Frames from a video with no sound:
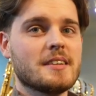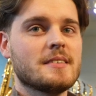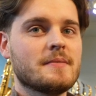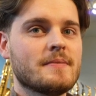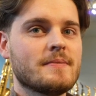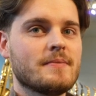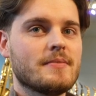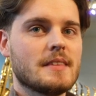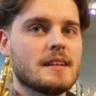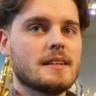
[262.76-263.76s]
Yeah, you can play
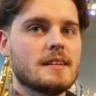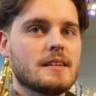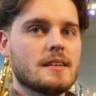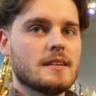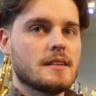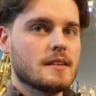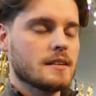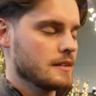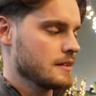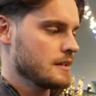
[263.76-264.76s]
it seriously, can't
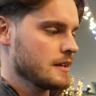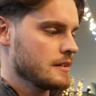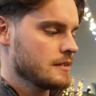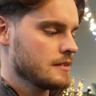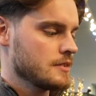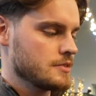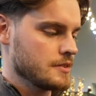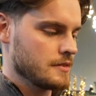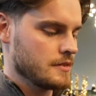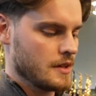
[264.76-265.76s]
you? It's
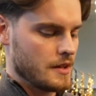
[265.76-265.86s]
really cool.